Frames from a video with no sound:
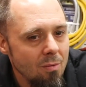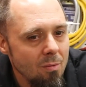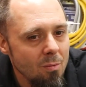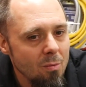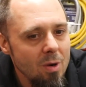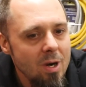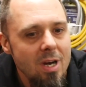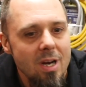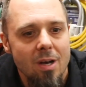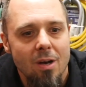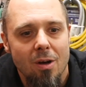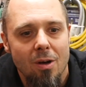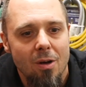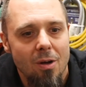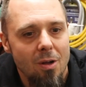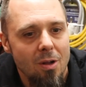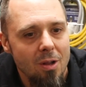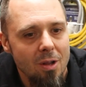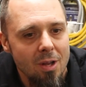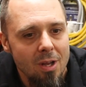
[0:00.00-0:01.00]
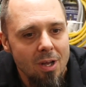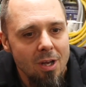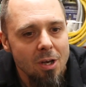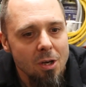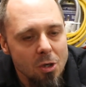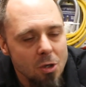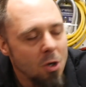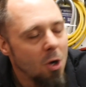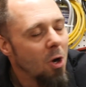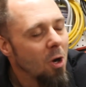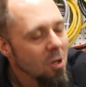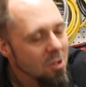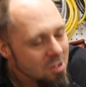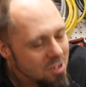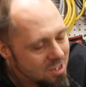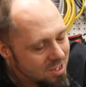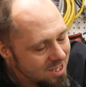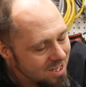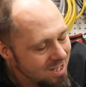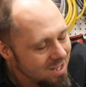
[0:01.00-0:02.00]
real
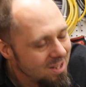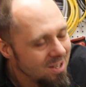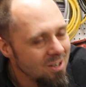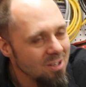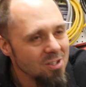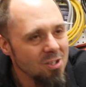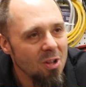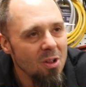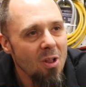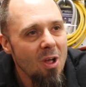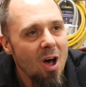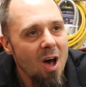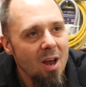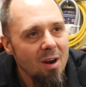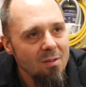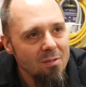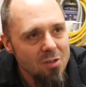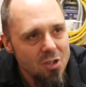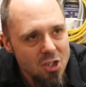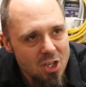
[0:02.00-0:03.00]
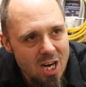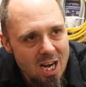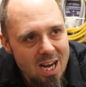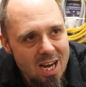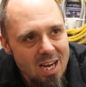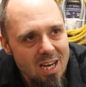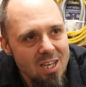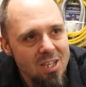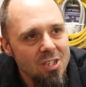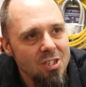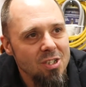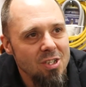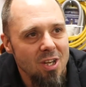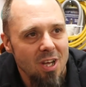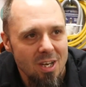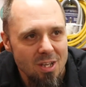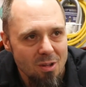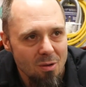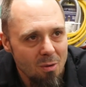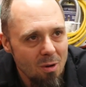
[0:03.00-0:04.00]
constant. There's a lot of change.
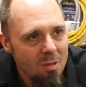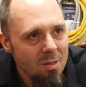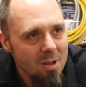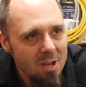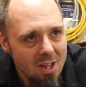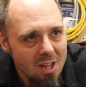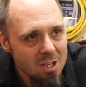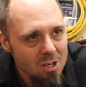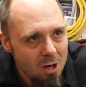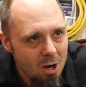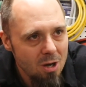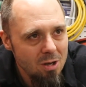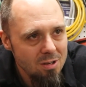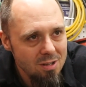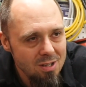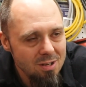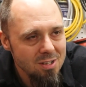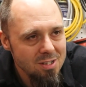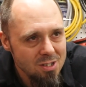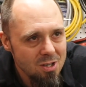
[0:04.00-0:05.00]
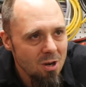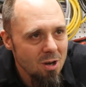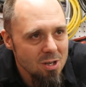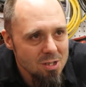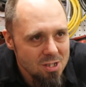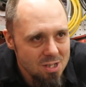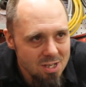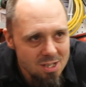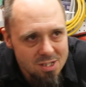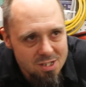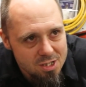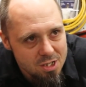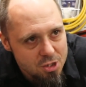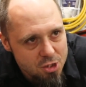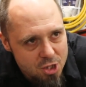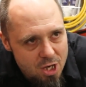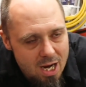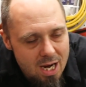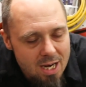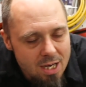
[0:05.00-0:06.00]
Like, the one thing that's constant is the
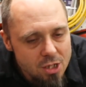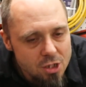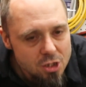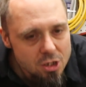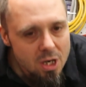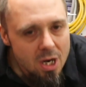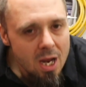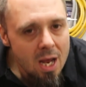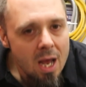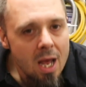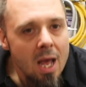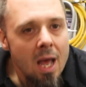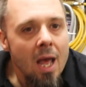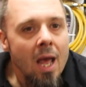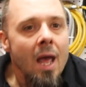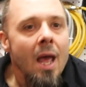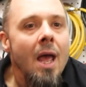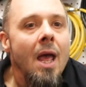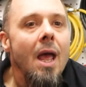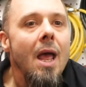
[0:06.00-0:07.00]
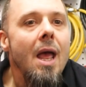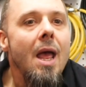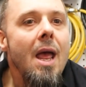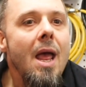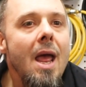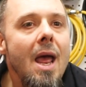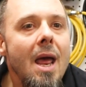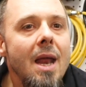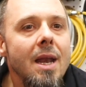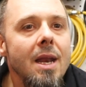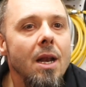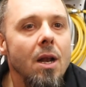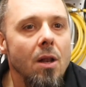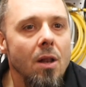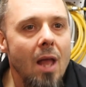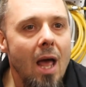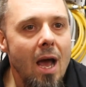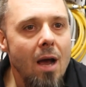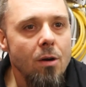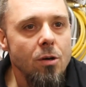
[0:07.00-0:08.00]
change. And it
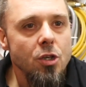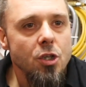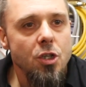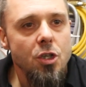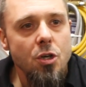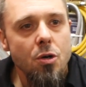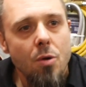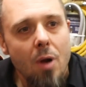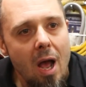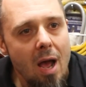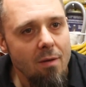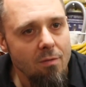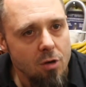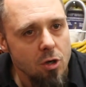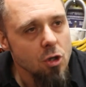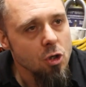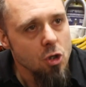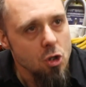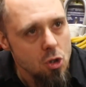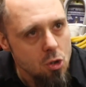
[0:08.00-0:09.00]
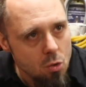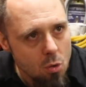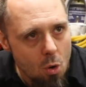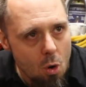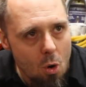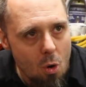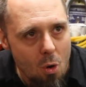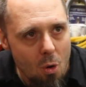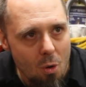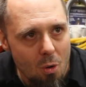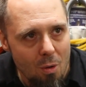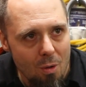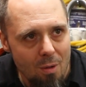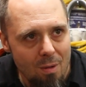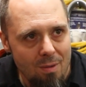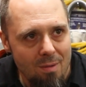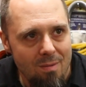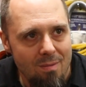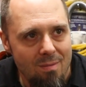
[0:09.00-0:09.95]
allows you to have control